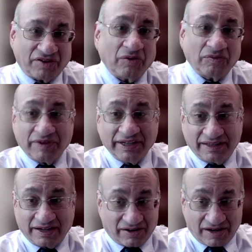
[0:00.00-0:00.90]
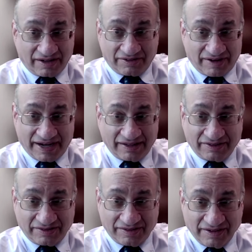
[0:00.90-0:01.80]
She isn't alone. According to
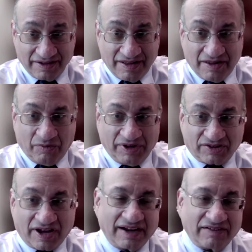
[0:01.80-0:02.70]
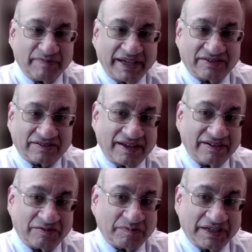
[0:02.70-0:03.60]
Jeff Sovern with the University of
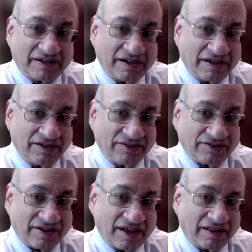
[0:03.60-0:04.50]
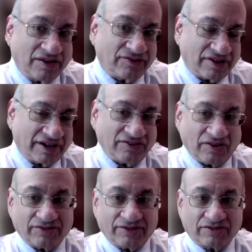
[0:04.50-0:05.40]
Maryland, people usually don't
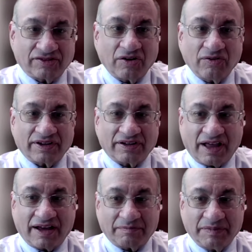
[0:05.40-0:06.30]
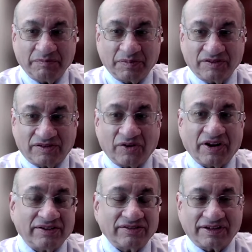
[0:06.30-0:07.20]
read or understand the
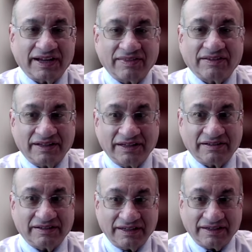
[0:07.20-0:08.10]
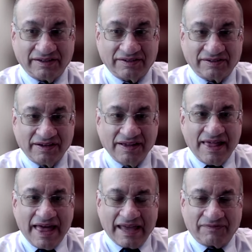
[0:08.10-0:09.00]
consumer contracts they're signing.
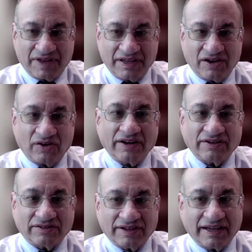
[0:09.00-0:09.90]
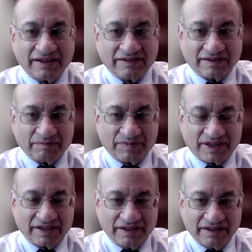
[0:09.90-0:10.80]
And if they don't understand
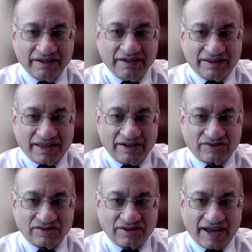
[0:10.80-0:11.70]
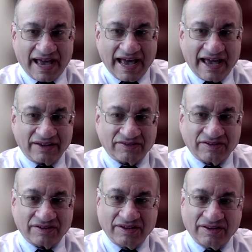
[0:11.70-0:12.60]
something, they should
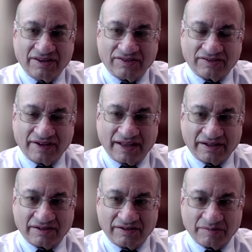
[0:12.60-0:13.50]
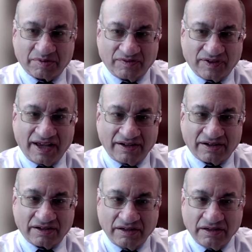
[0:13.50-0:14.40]
ask the seller, the
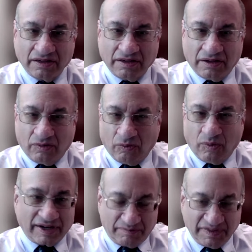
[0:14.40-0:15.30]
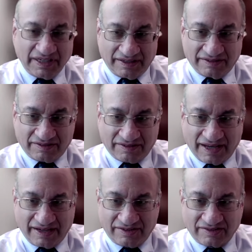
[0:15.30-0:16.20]
provider, what it means
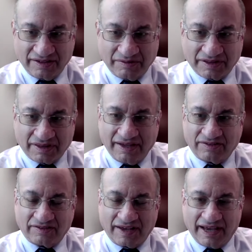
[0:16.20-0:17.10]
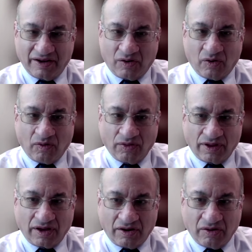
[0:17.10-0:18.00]
and see what they say.
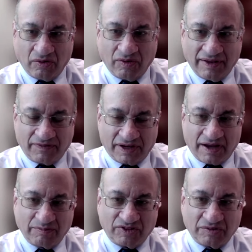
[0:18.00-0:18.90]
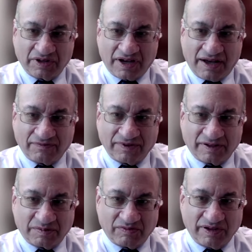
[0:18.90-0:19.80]
Although, if it comes to a conflict
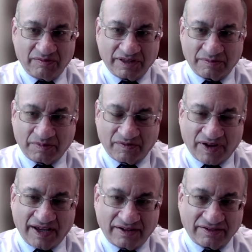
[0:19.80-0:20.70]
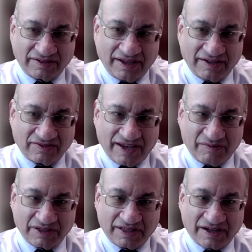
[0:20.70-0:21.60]
between what the provider says and
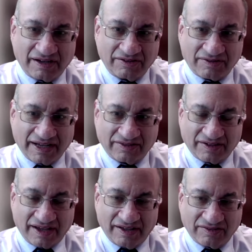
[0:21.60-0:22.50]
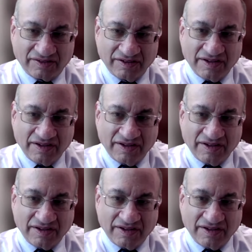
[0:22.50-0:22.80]
what the contract says,